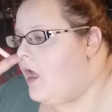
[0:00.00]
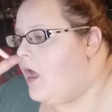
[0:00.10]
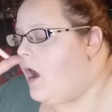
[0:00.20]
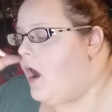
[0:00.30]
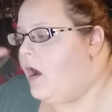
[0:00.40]

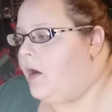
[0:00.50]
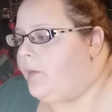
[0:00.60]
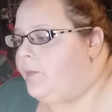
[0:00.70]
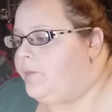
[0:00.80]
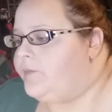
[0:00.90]

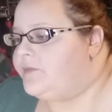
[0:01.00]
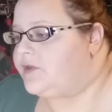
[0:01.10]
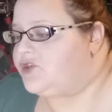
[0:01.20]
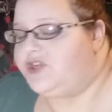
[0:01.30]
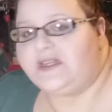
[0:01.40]
So
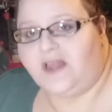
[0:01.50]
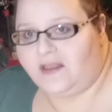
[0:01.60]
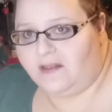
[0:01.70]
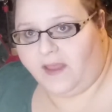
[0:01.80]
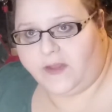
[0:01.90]
she doesn't like
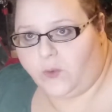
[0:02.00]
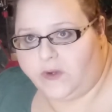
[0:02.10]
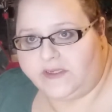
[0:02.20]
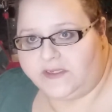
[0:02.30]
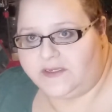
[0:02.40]
the landlord
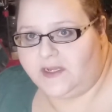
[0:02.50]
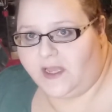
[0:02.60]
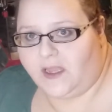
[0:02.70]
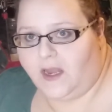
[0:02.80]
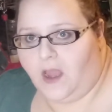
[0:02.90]
because he's a dick
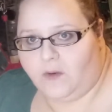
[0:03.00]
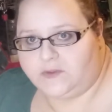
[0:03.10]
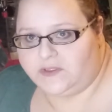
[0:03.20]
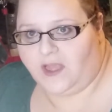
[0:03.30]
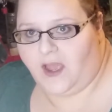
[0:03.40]
and he always
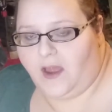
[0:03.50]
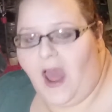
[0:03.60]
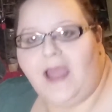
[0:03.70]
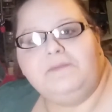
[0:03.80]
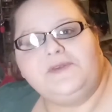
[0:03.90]
wears a hat.
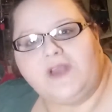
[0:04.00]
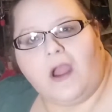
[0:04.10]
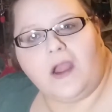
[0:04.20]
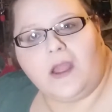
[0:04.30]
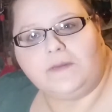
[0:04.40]
I'm
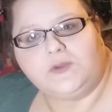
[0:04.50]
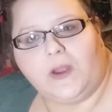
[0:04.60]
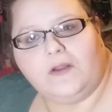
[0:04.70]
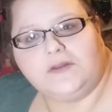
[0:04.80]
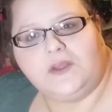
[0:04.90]
sorry I'm
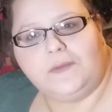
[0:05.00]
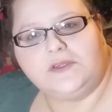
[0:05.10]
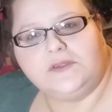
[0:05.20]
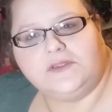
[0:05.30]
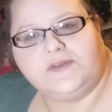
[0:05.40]
swearing so much
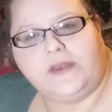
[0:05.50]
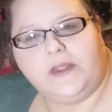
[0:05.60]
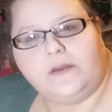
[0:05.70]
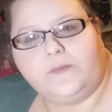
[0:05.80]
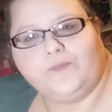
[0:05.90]
in this
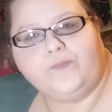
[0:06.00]
video,